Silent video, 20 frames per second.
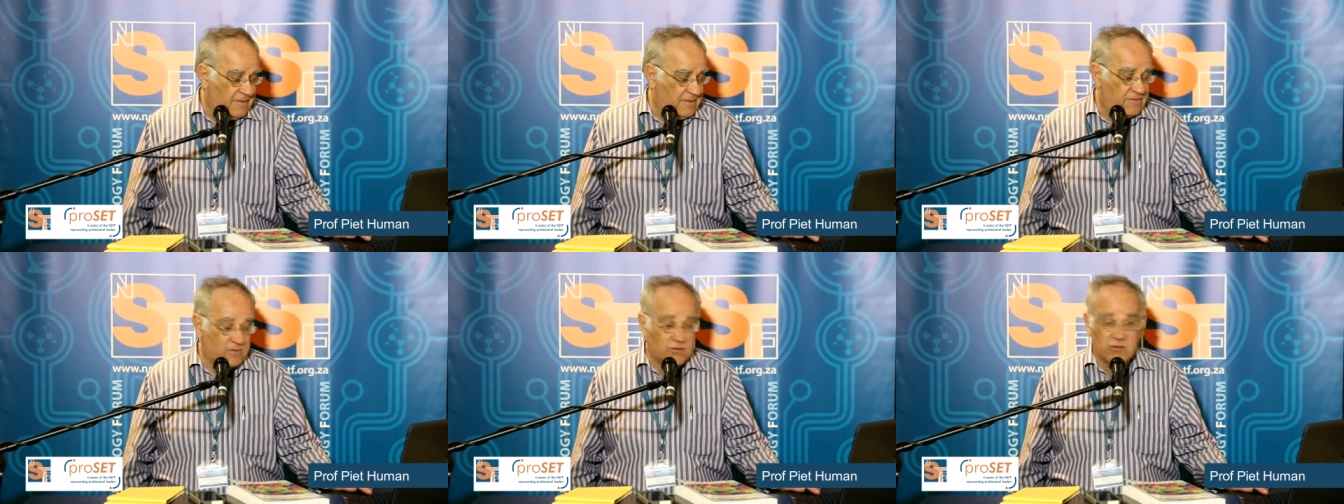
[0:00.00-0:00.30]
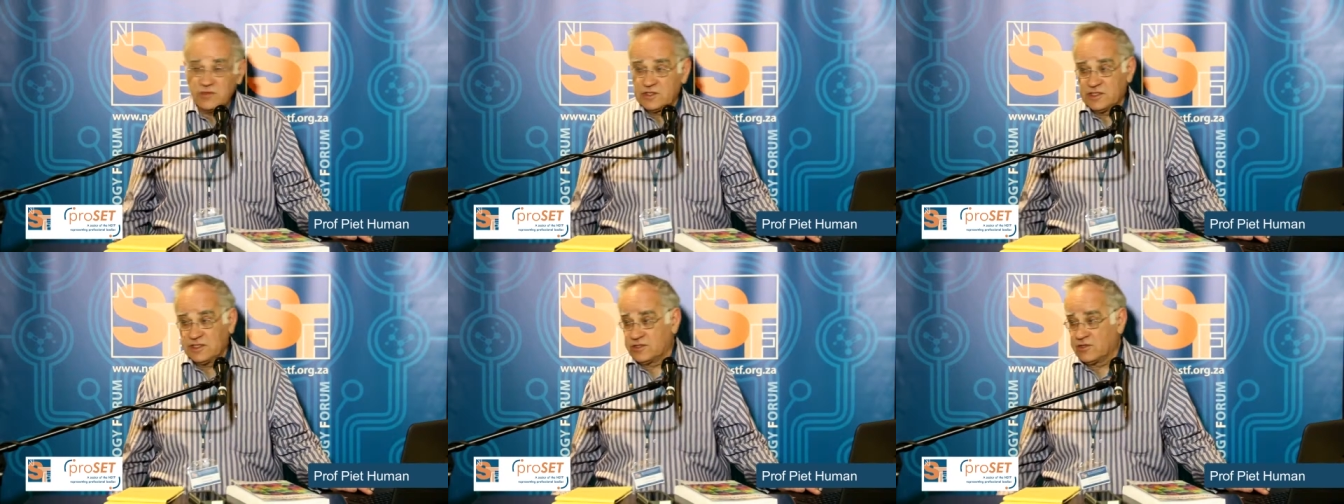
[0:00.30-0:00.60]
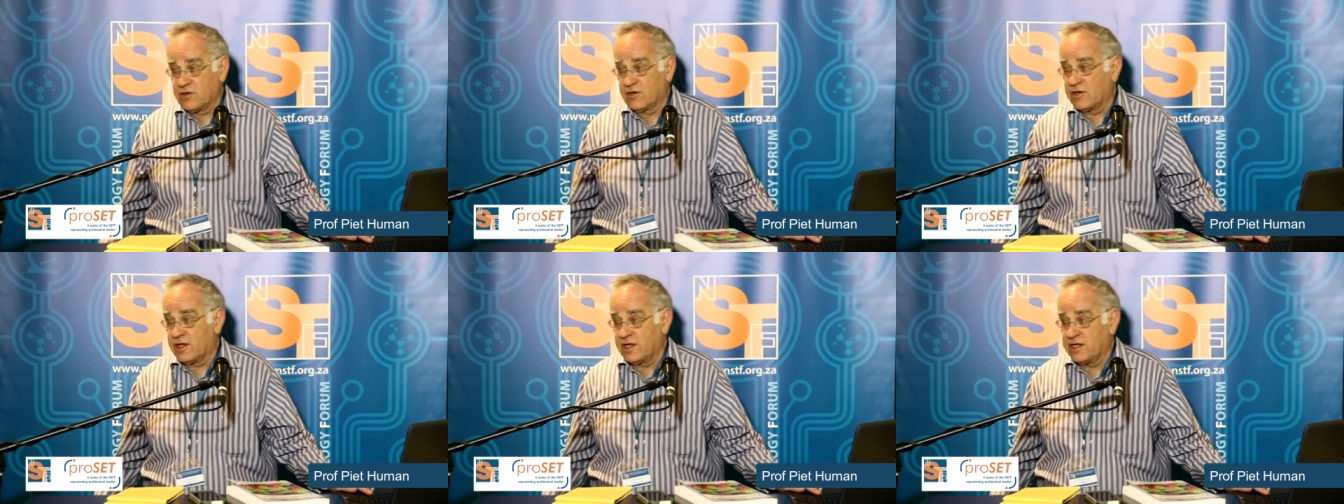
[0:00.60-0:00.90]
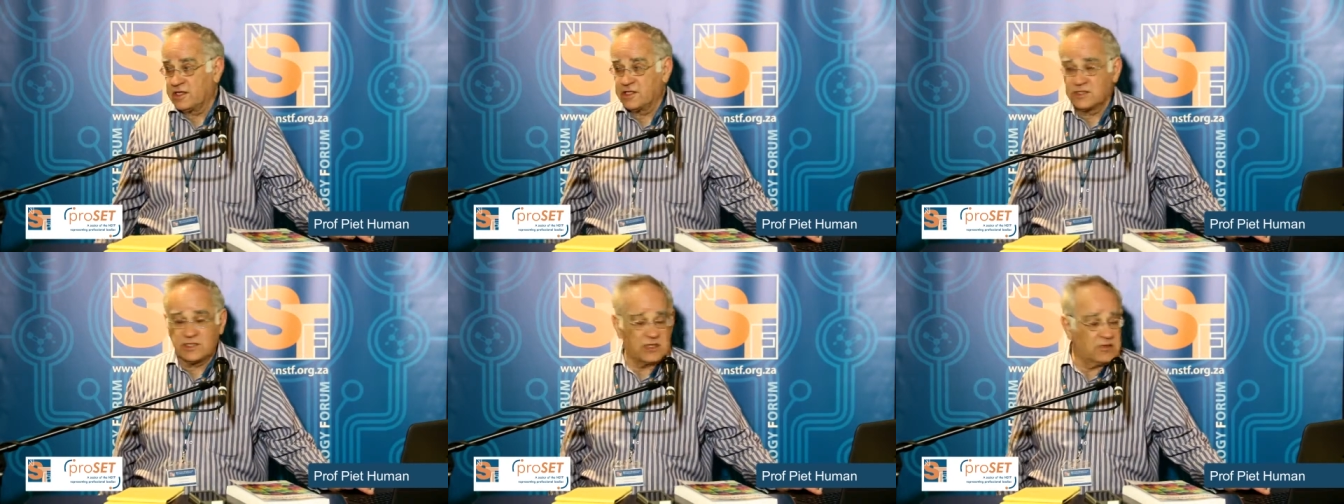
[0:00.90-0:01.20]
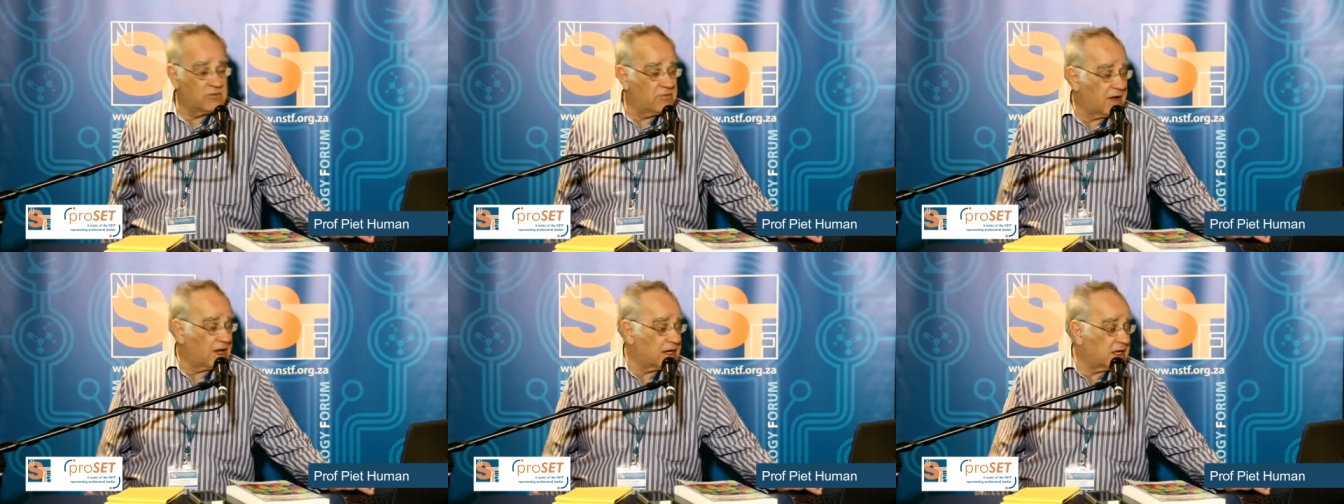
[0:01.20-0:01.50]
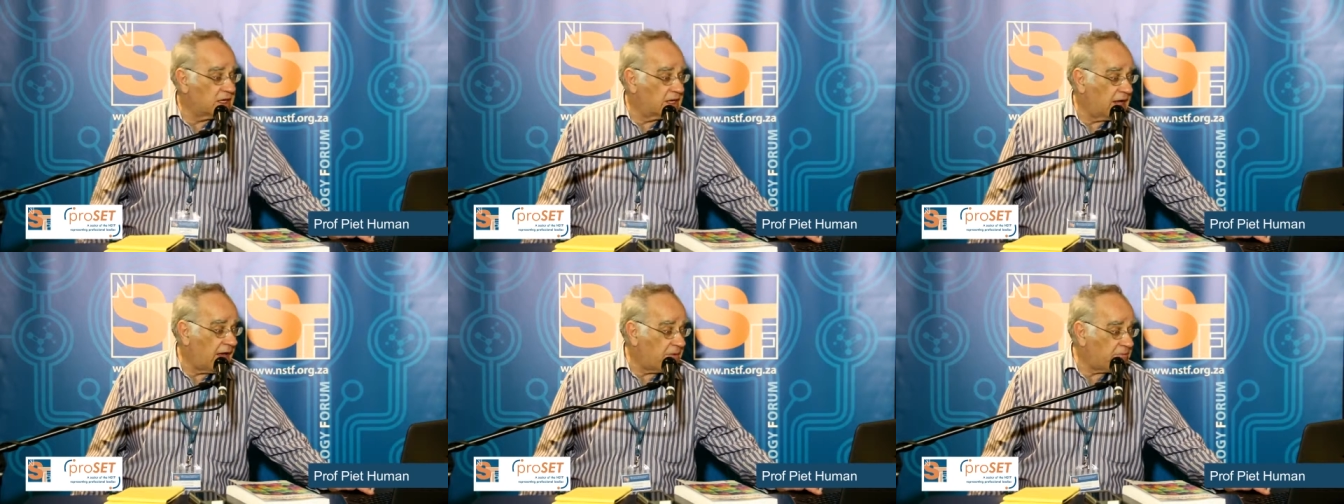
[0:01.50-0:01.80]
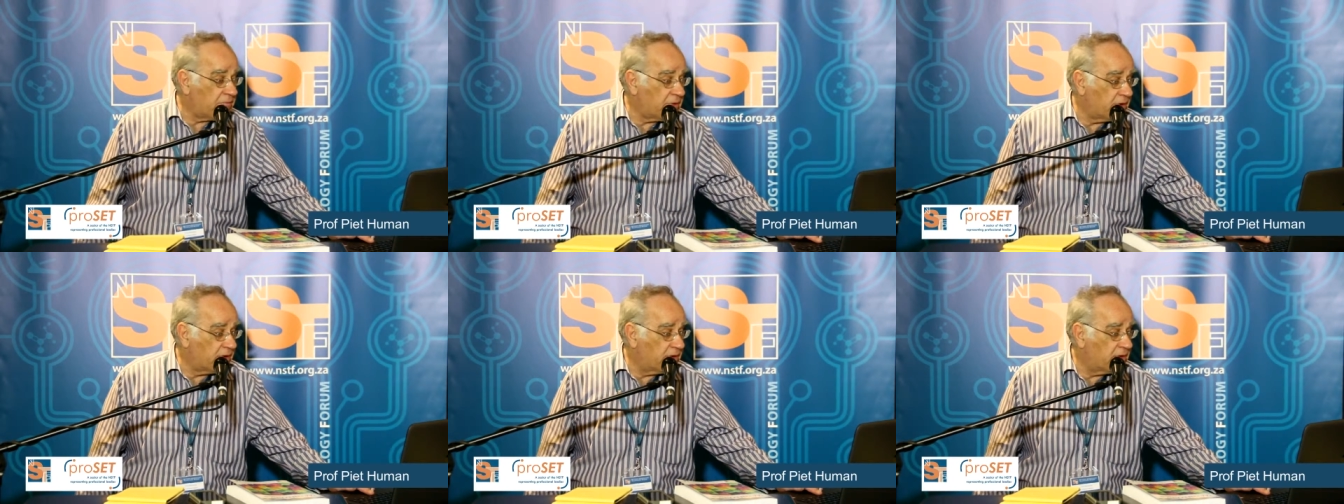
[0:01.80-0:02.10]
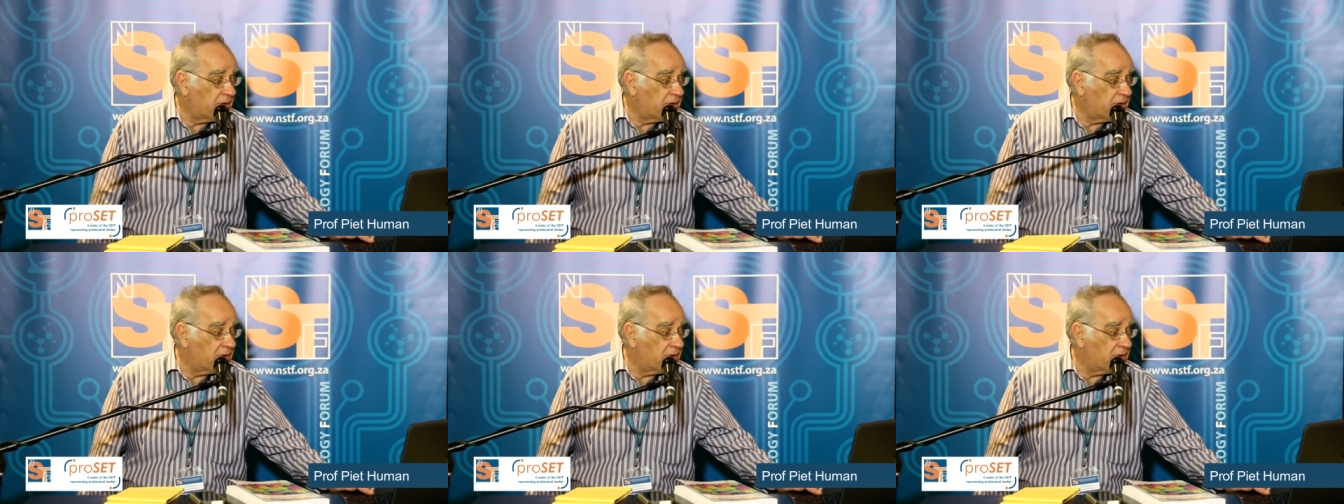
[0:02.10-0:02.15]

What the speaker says: Of course, it's not easy to make it happen.